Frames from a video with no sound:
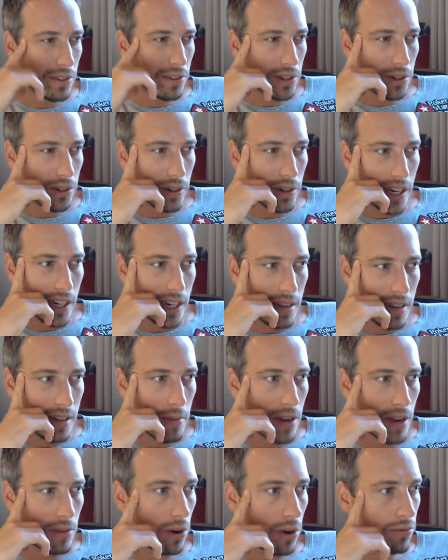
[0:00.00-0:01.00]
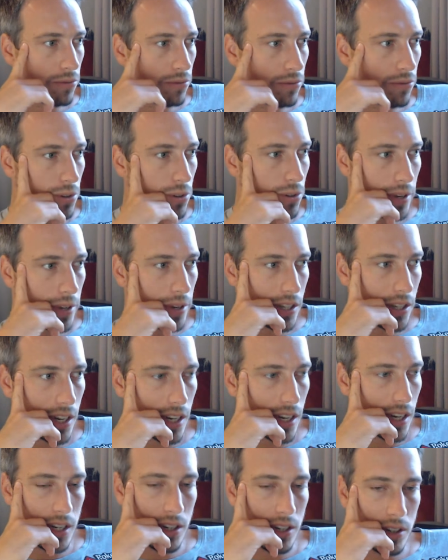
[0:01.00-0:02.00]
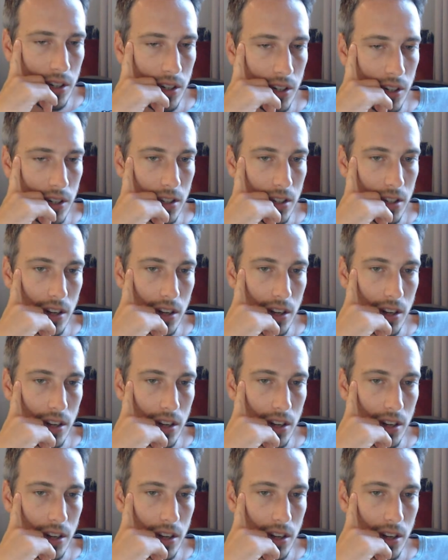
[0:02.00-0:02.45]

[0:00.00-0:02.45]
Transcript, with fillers: for you, and it might work for 2 weeks, and then you just,